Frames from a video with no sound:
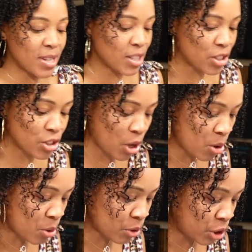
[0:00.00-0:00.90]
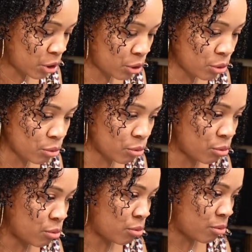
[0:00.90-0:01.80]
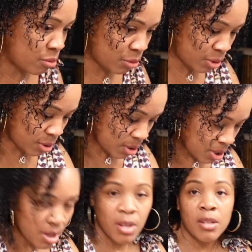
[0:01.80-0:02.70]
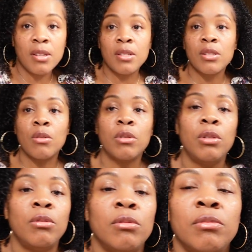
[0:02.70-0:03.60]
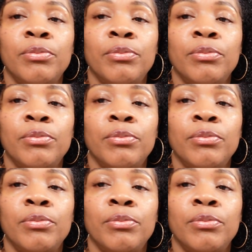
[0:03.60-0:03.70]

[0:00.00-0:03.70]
it's so cute it's so cute